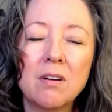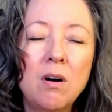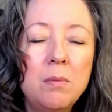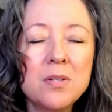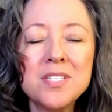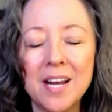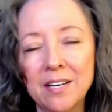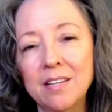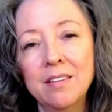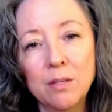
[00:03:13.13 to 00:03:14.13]
almost
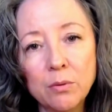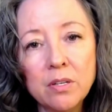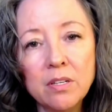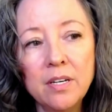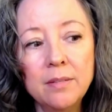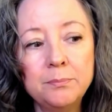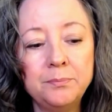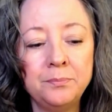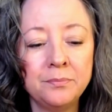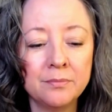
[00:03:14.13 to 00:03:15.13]
anything really,
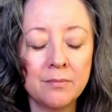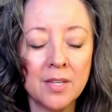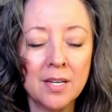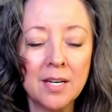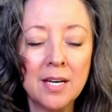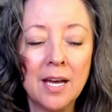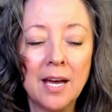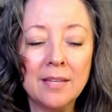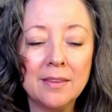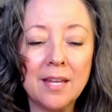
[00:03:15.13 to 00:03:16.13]

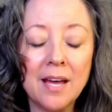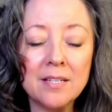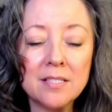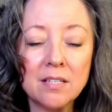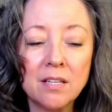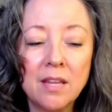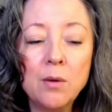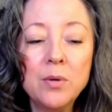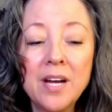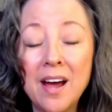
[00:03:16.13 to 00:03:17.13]
that they
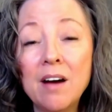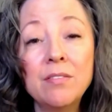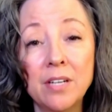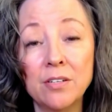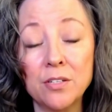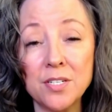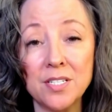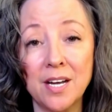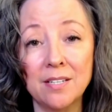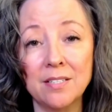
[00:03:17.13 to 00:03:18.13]
would have an
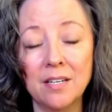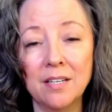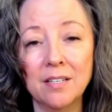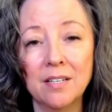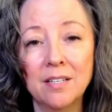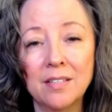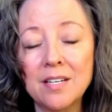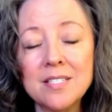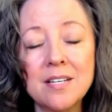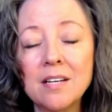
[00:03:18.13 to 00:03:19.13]
understanding that
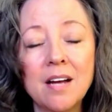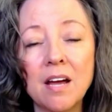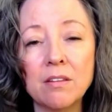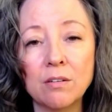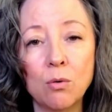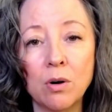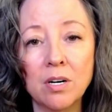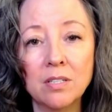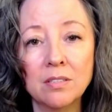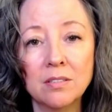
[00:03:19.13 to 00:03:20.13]
it's not either
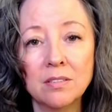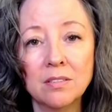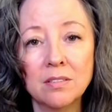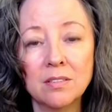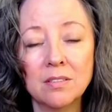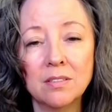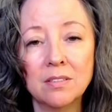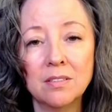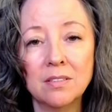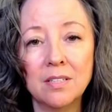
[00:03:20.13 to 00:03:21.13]
or.
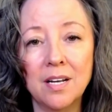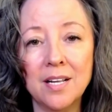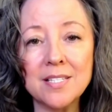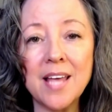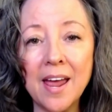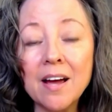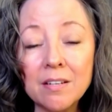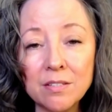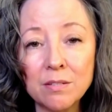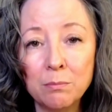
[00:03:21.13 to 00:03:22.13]
It's
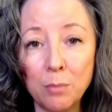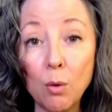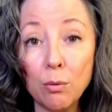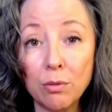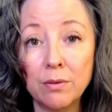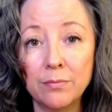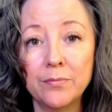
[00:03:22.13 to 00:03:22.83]
and both.